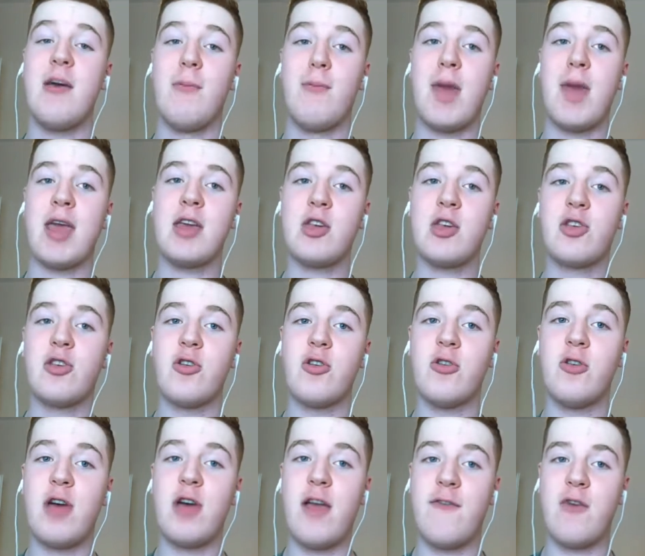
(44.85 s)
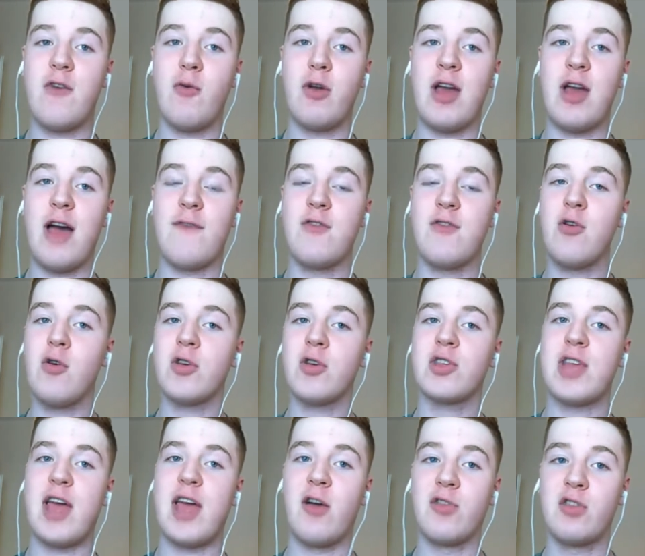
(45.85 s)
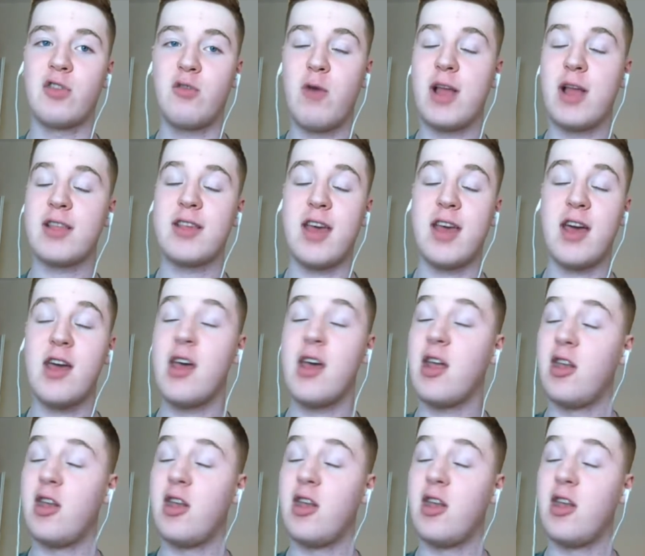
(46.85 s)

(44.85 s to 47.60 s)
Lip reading: Make sure if you want to have your say on Twitter,